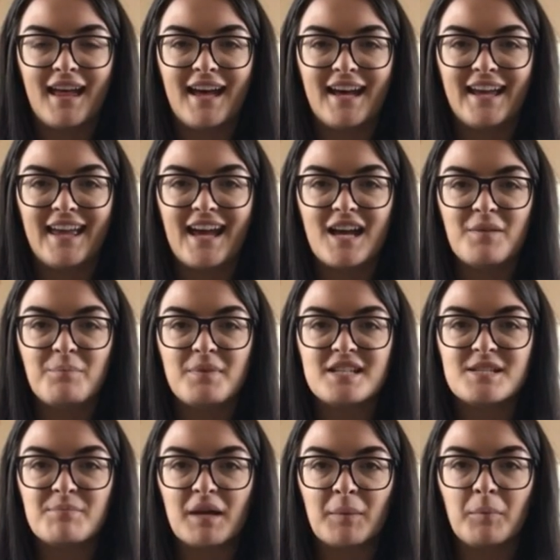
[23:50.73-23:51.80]
Hi, I'm
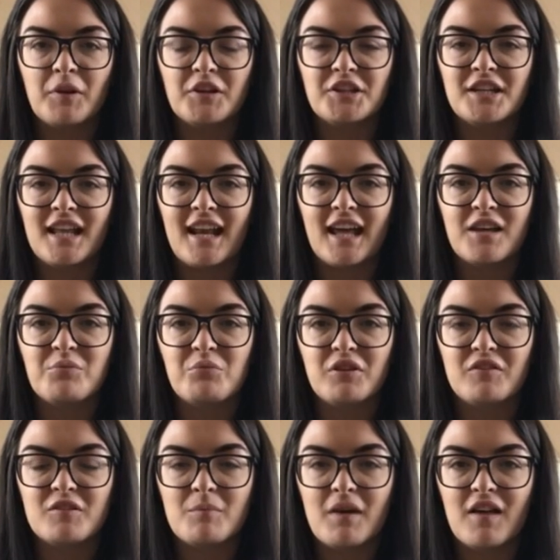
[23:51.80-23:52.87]
Miss McMullen and I am
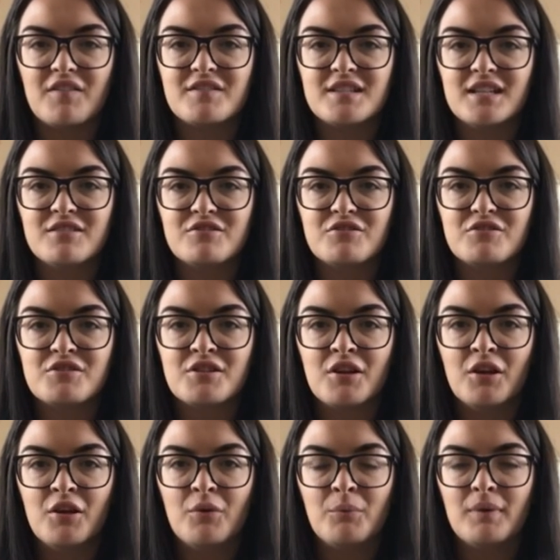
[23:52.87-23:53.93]
one of the maths teachers.
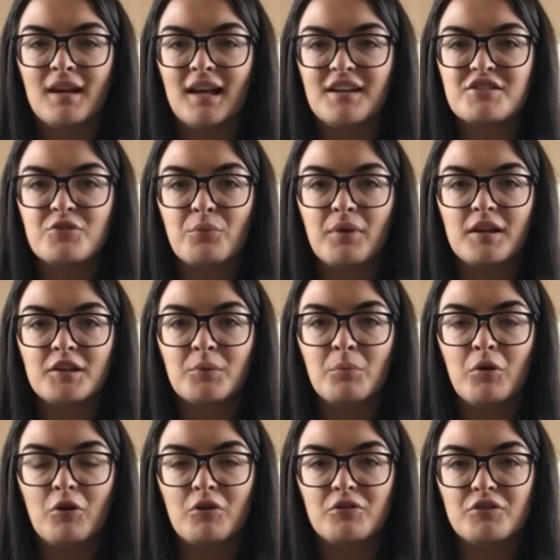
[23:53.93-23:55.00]
We'd like to
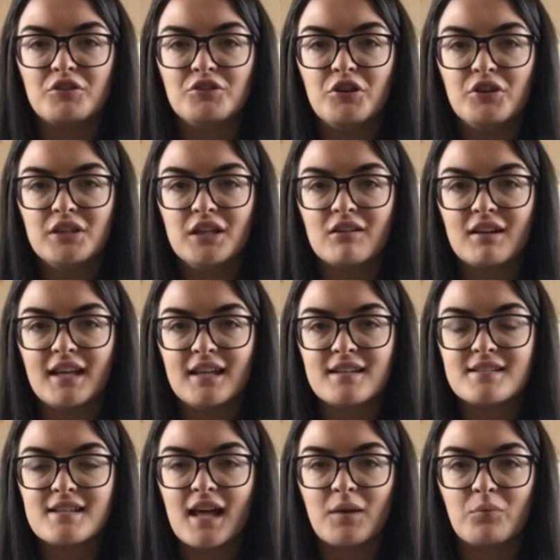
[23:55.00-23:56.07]
welcome all the new Year
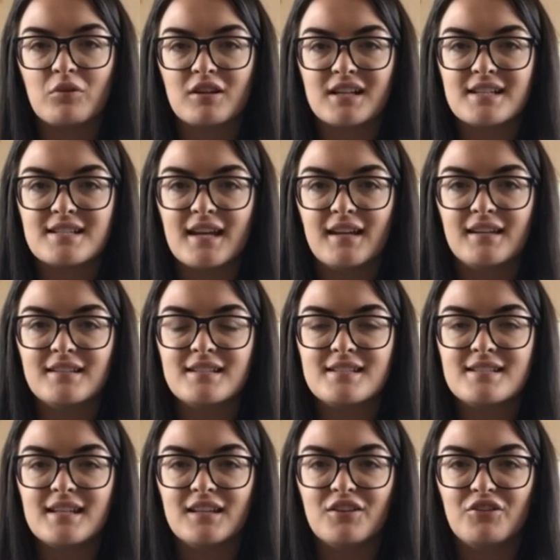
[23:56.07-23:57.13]
8s and we're excited to
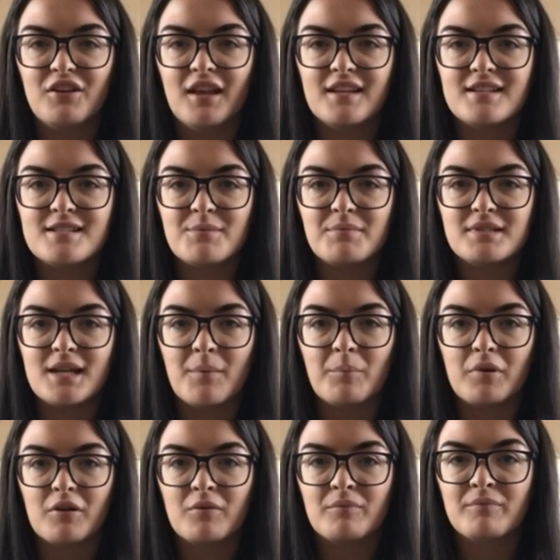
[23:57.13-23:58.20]
see you in
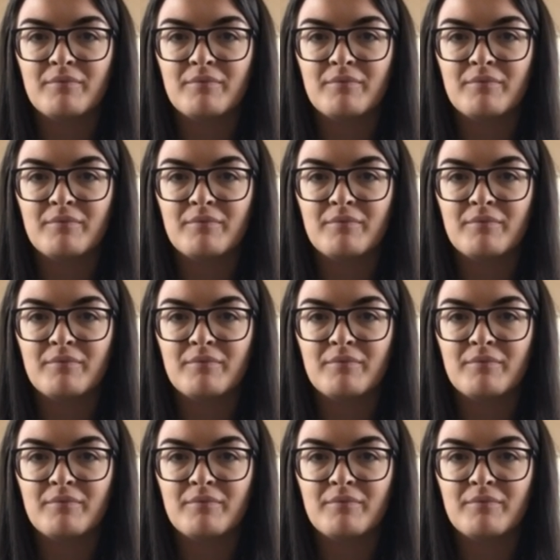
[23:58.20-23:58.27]
September.